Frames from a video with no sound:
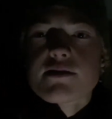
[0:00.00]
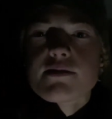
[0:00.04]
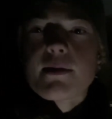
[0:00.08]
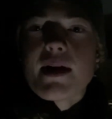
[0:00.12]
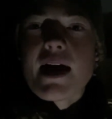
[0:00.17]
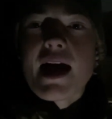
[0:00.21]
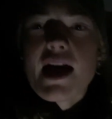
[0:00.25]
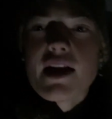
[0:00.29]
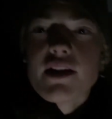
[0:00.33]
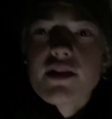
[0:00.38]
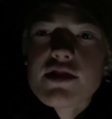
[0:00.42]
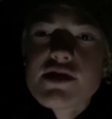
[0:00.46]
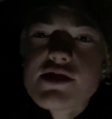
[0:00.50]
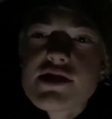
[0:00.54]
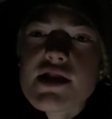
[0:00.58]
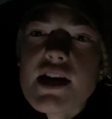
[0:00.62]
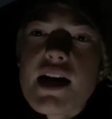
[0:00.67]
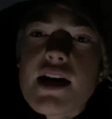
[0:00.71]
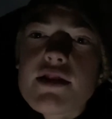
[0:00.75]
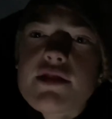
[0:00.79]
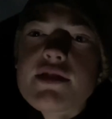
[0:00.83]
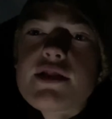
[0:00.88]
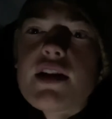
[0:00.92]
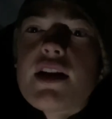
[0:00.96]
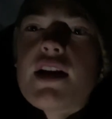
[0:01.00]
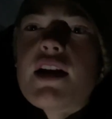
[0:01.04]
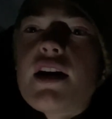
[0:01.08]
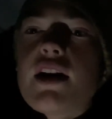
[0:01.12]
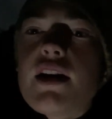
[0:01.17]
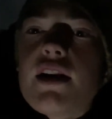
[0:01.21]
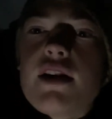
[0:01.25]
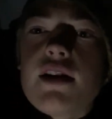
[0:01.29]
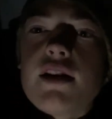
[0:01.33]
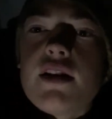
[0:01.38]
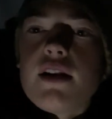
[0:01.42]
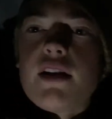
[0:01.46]
mallards out there,
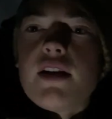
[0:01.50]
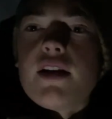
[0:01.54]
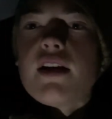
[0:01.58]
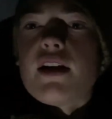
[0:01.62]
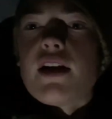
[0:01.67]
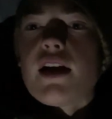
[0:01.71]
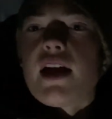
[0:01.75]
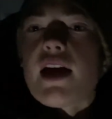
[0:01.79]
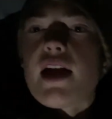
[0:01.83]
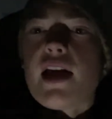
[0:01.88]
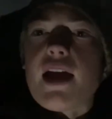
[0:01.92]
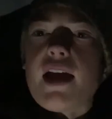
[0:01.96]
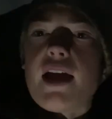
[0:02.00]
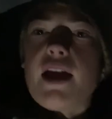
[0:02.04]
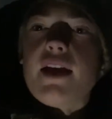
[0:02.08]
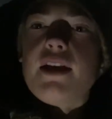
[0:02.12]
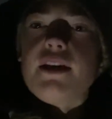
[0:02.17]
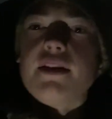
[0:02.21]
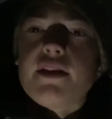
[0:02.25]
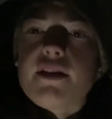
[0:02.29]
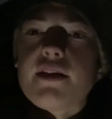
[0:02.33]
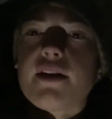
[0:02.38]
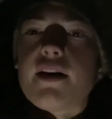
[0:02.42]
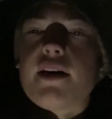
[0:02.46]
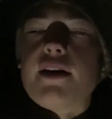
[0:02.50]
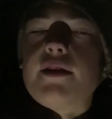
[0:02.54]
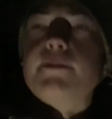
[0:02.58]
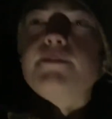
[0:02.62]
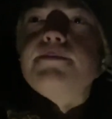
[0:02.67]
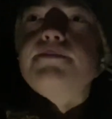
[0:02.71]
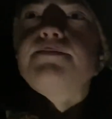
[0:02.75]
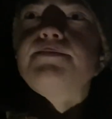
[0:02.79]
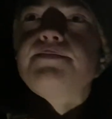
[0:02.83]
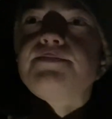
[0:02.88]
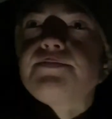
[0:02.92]
and um,